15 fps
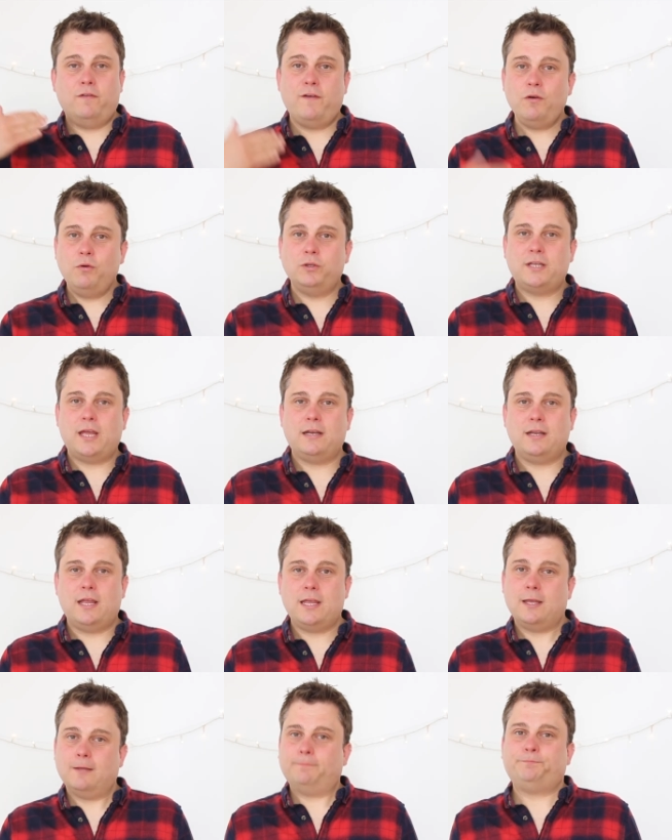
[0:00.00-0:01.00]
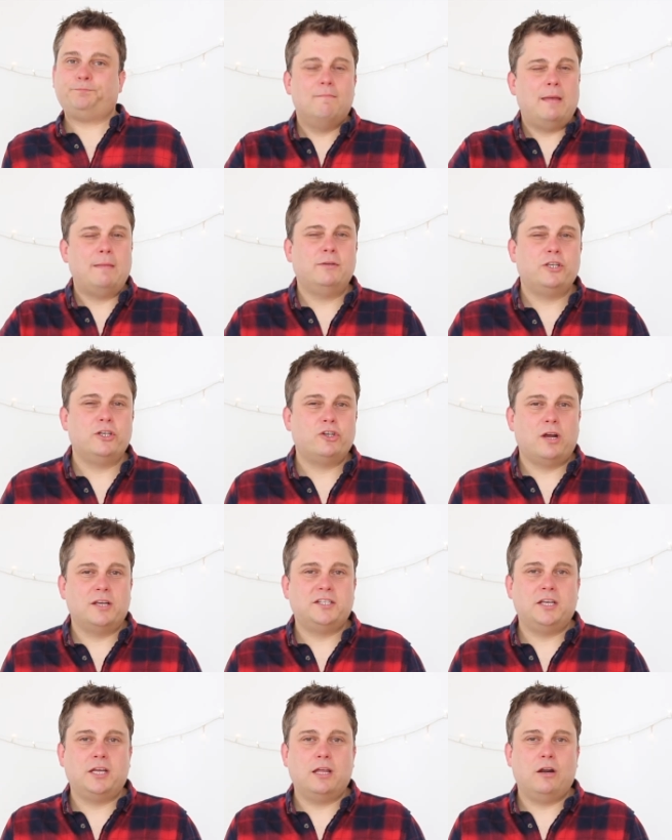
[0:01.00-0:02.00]
your vocal technique. Maybe you should try
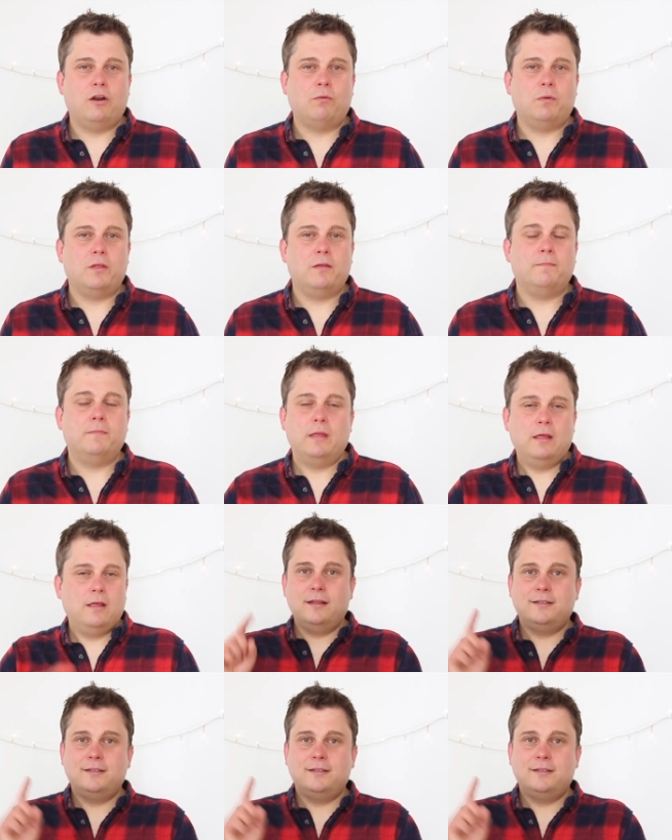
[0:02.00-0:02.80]
singing along with them.